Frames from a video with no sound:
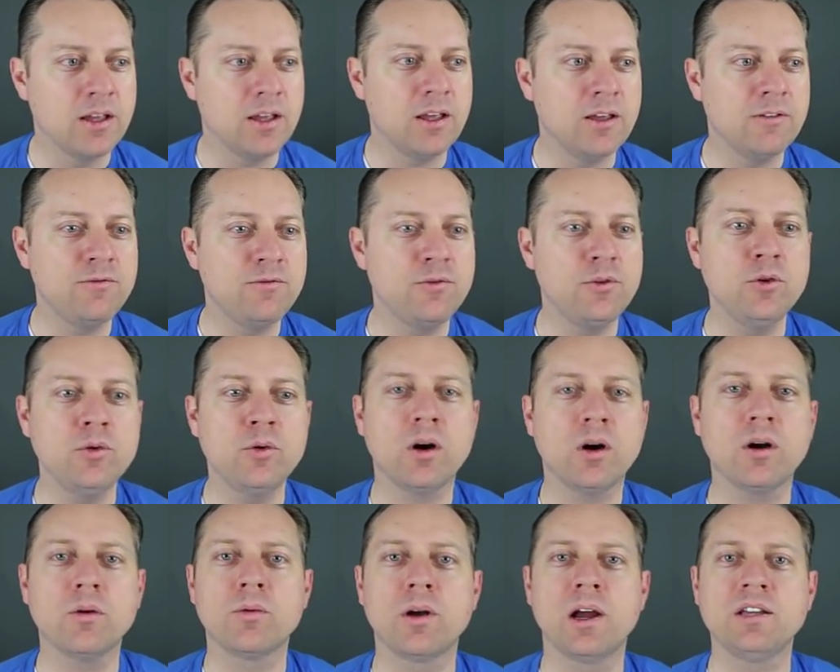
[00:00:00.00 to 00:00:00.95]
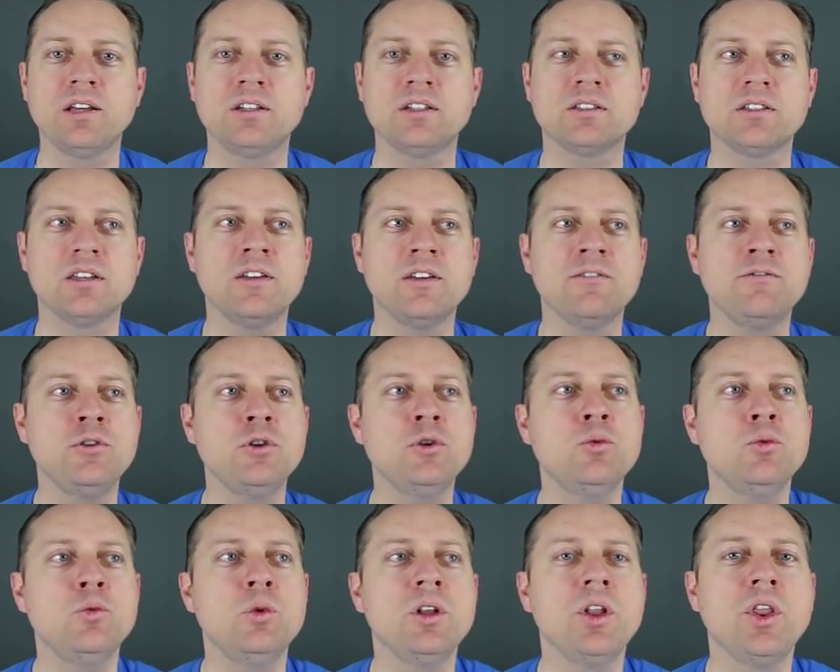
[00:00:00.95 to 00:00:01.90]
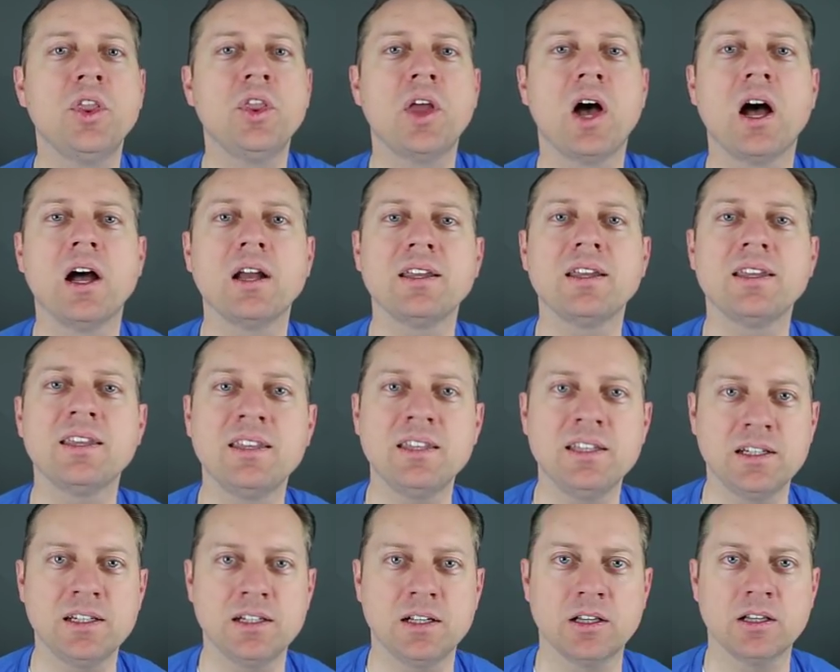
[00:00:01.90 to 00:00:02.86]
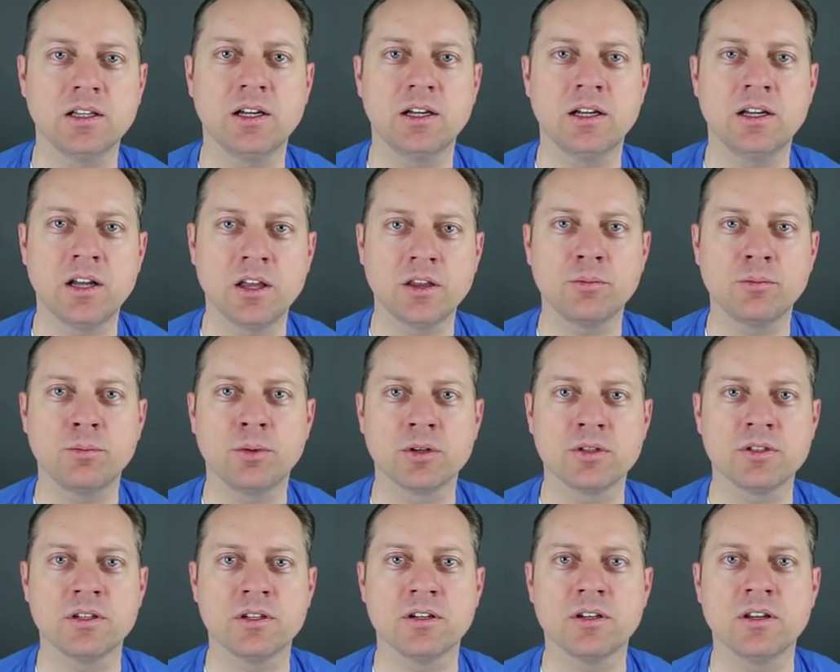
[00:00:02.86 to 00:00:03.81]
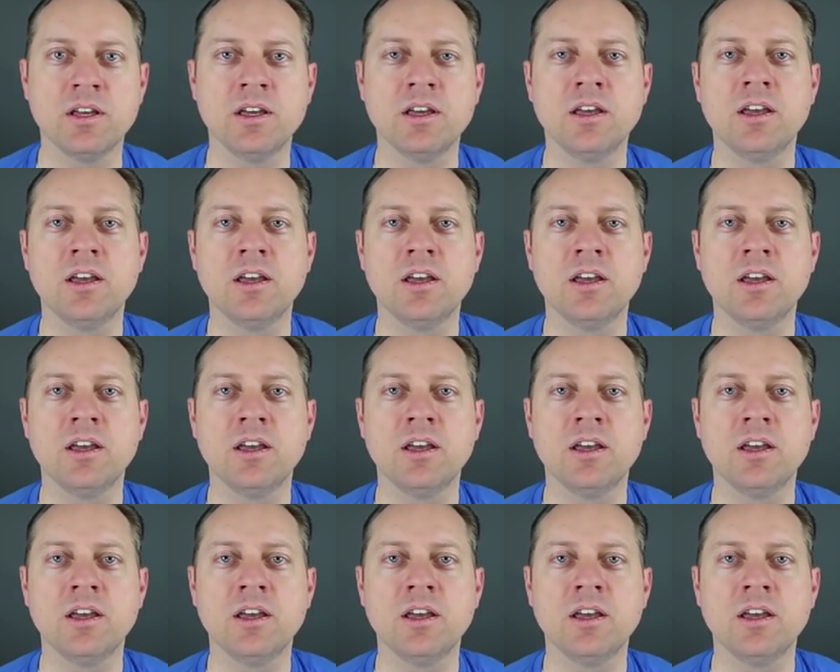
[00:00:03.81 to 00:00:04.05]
if you are righteous, if you will not kill another person,